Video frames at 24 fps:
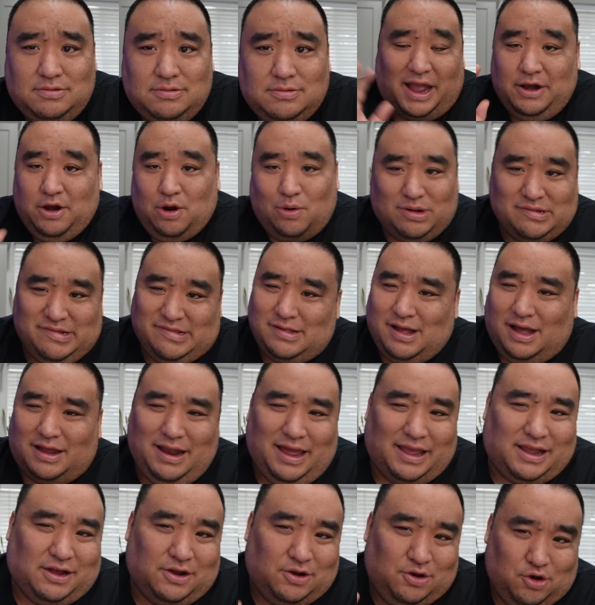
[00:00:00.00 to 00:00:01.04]
I know it's not
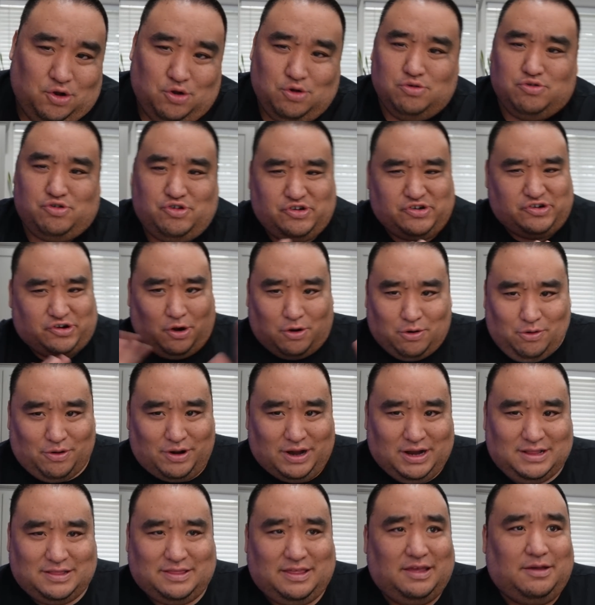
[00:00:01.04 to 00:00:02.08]
like a new show or
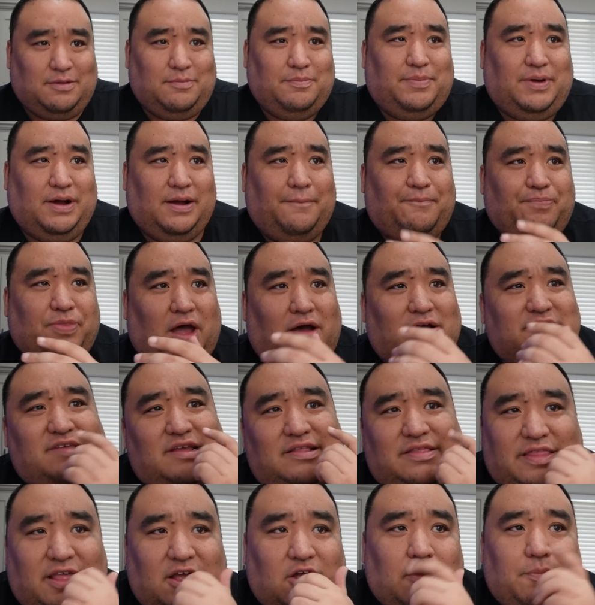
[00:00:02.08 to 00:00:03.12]
anything, but I was
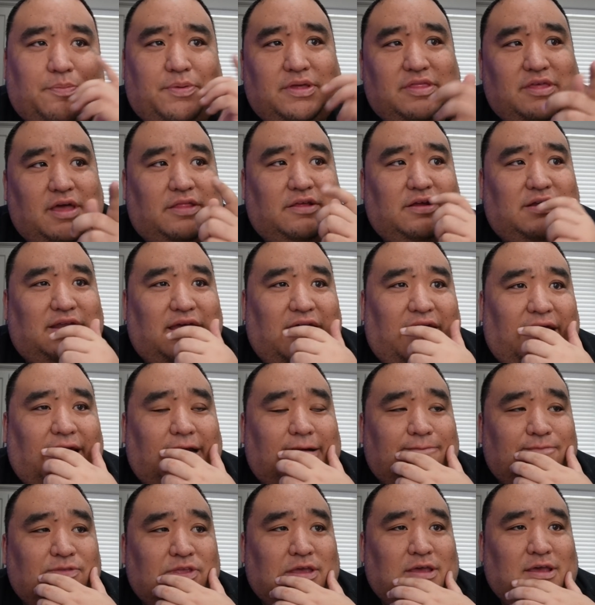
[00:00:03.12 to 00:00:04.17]
at therapy the other day
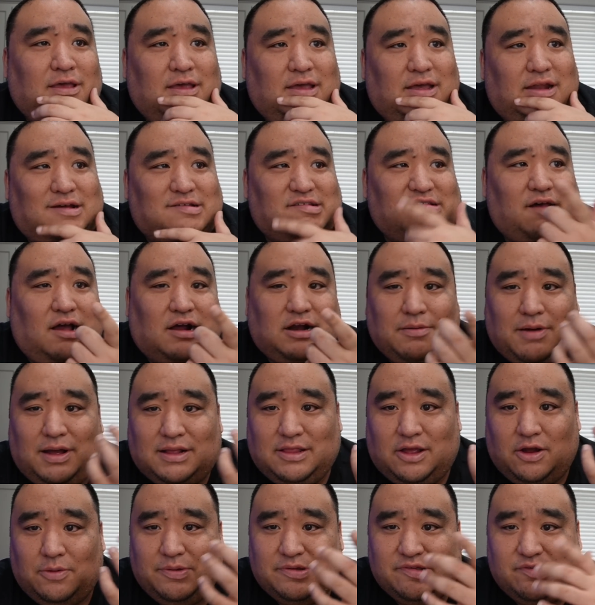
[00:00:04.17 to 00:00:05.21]
and I was talking to my
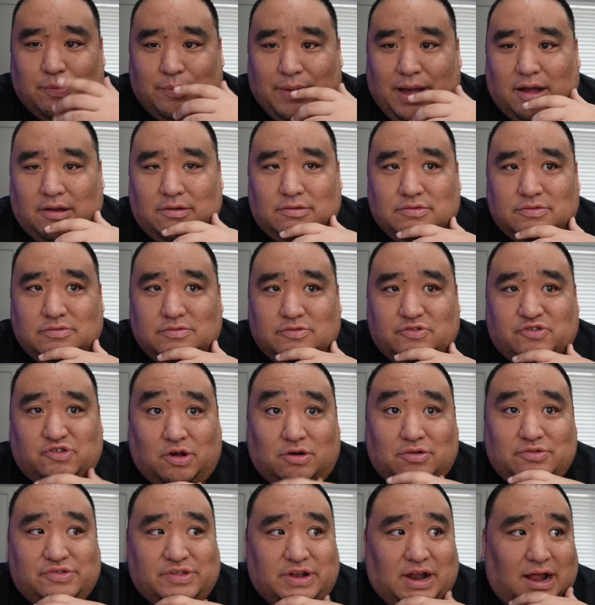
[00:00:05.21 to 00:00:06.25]
therapist about
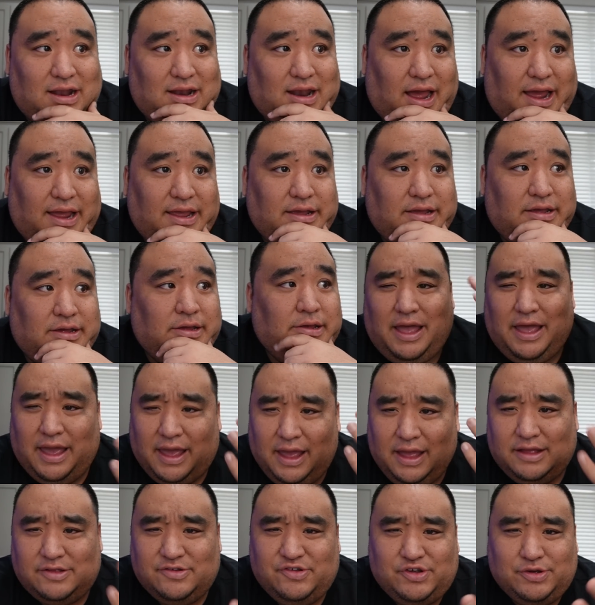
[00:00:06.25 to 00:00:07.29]
shows that I like.
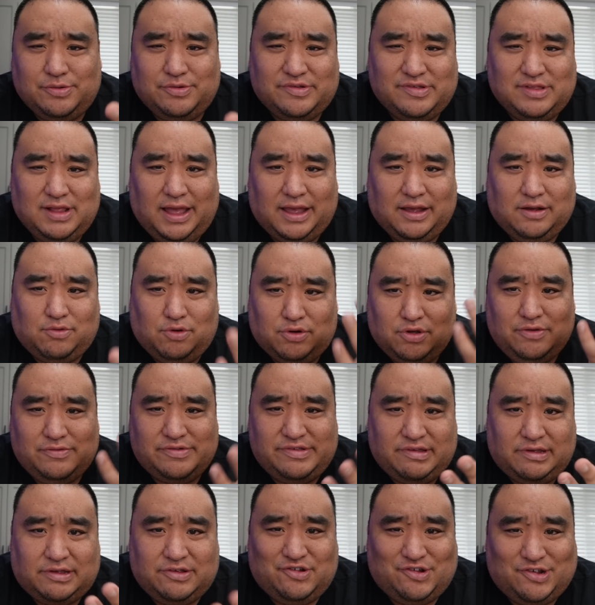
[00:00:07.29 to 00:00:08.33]
And she was like, well, you've
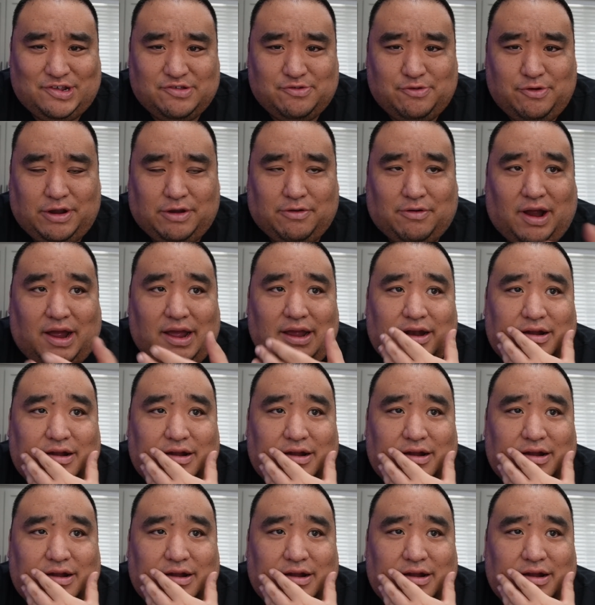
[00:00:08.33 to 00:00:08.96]
seen Schitt's Creek, right?